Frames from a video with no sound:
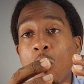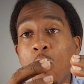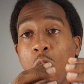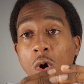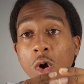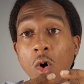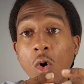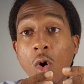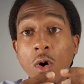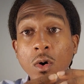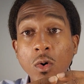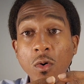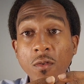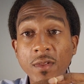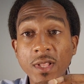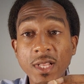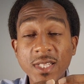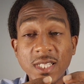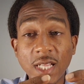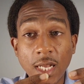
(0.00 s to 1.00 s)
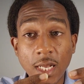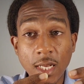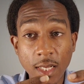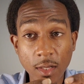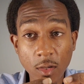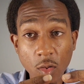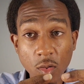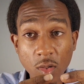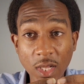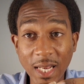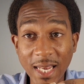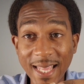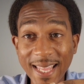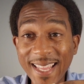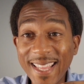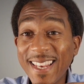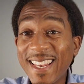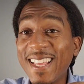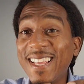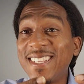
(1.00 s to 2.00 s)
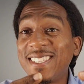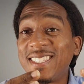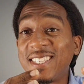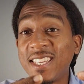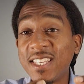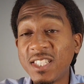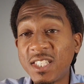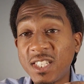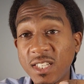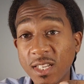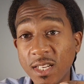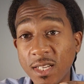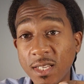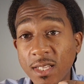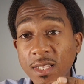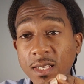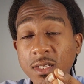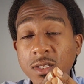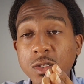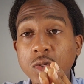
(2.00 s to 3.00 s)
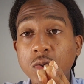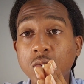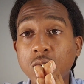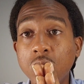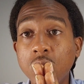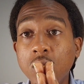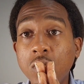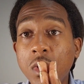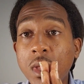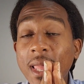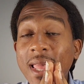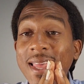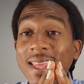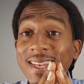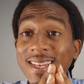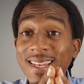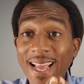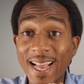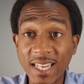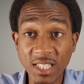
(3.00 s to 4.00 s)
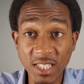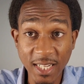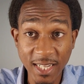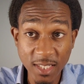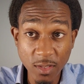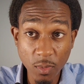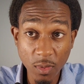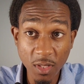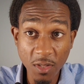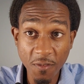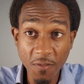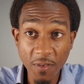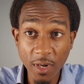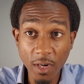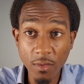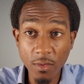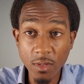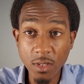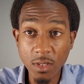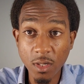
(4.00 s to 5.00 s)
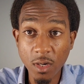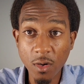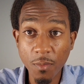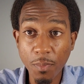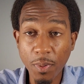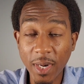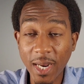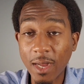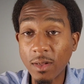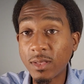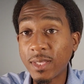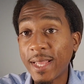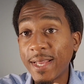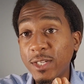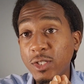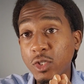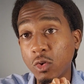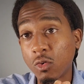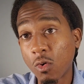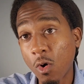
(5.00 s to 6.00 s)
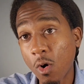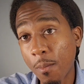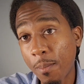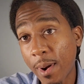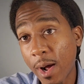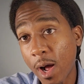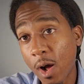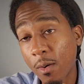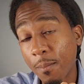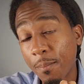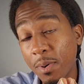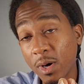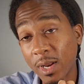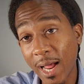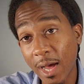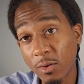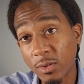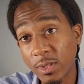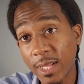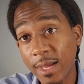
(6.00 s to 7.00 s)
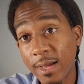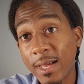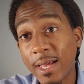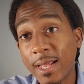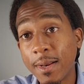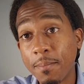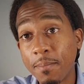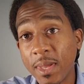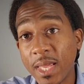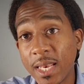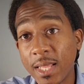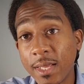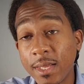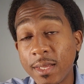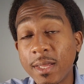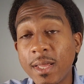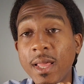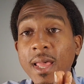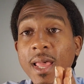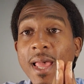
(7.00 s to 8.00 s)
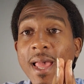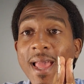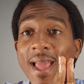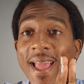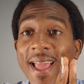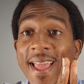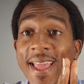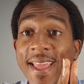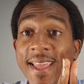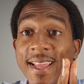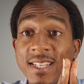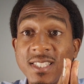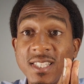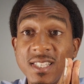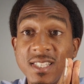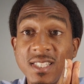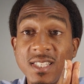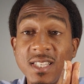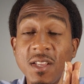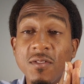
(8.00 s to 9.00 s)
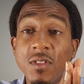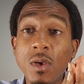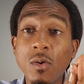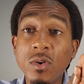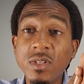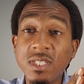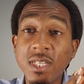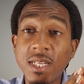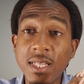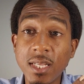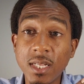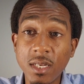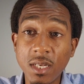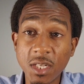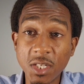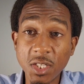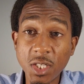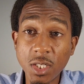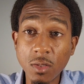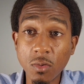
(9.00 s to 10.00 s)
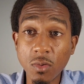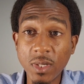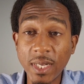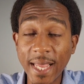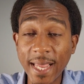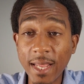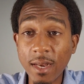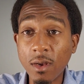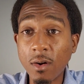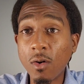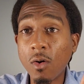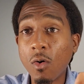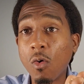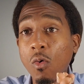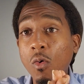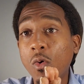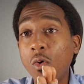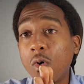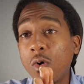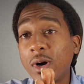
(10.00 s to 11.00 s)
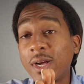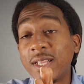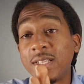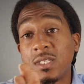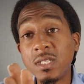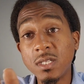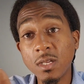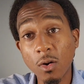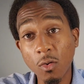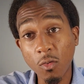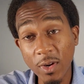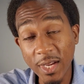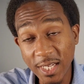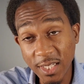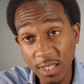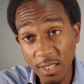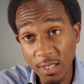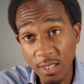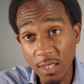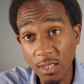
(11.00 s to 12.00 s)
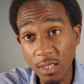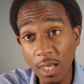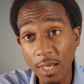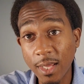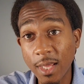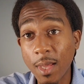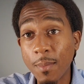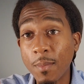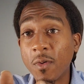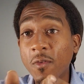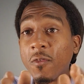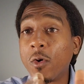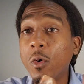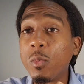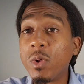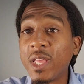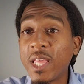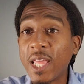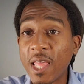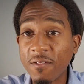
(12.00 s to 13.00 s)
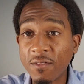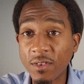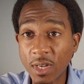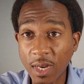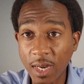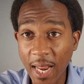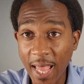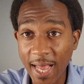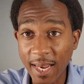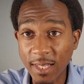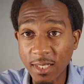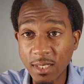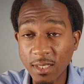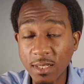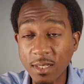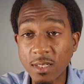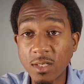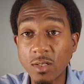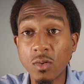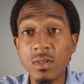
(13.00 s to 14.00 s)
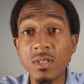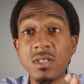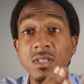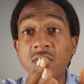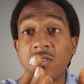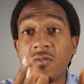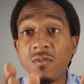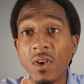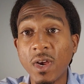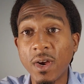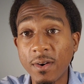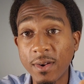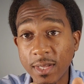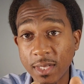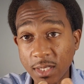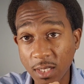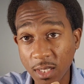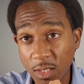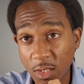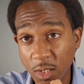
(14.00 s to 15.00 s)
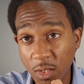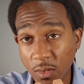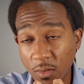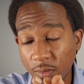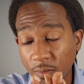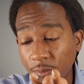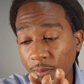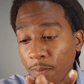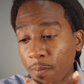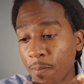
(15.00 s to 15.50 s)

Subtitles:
We're going over this a little delayed intentionally to digest what the Federal Reserve put out there, Jerome Powell put out there in the meeting, and to see if there was any additional data or considerations to take in before we gave an analysis. So this is very intentional.